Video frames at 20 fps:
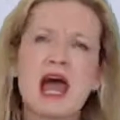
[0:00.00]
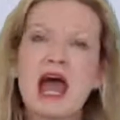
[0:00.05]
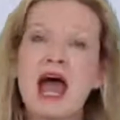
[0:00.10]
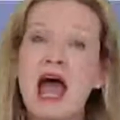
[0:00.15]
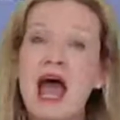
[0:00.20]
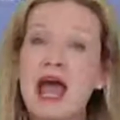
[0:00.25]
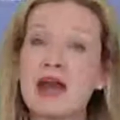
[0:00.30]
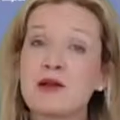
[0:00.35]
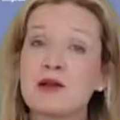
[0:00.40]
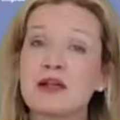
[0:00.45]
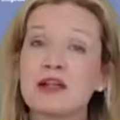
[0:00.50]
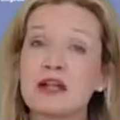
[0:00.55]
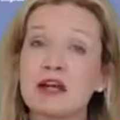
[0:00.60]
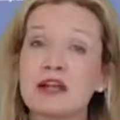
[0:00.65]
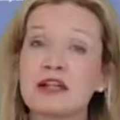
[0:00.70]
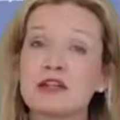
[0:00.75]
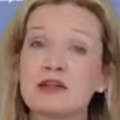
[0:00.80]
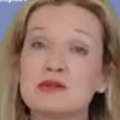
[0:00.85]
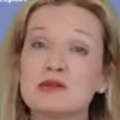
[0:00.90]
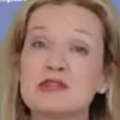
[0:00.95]
how can I
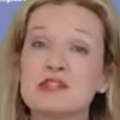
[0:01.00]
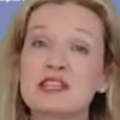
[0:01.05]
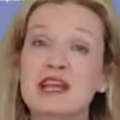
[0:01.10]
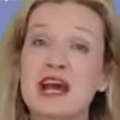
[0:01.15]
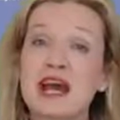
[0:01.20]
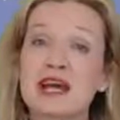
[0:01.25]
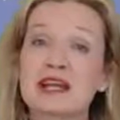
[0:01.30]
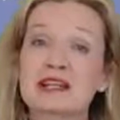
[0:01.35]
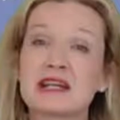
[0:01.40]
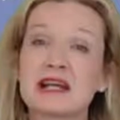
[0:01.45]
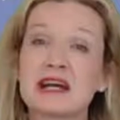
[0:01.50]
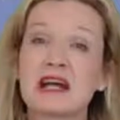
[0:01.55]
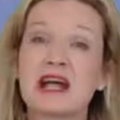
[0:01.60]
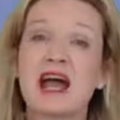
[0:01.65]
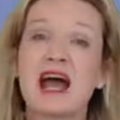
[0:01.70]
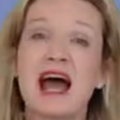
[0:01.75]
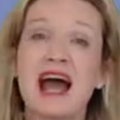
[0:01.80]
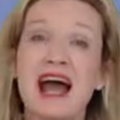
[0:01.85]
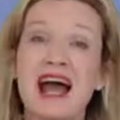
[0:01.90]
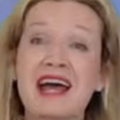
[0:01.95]
use data
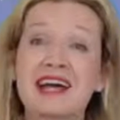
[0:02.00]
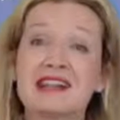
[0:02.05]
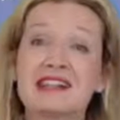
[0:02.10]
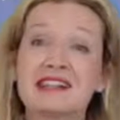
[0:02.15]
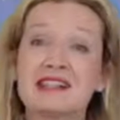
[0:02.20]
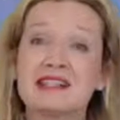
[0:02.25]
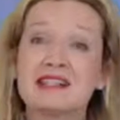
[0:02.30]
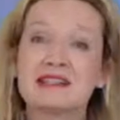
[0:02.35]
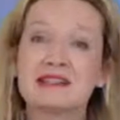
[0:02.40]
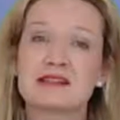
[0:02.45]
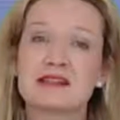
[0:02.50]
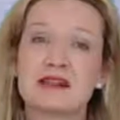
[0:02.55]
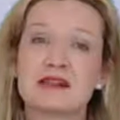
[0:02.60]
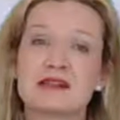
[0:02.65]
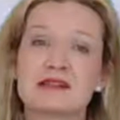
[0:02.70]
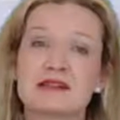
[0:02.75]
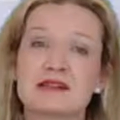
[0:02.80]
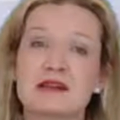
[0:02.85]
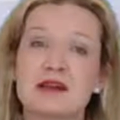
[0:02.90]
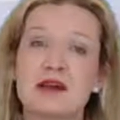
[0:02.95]
and
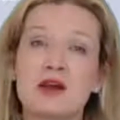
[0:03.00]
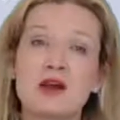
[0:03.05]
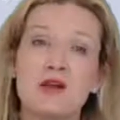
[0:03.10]
insights?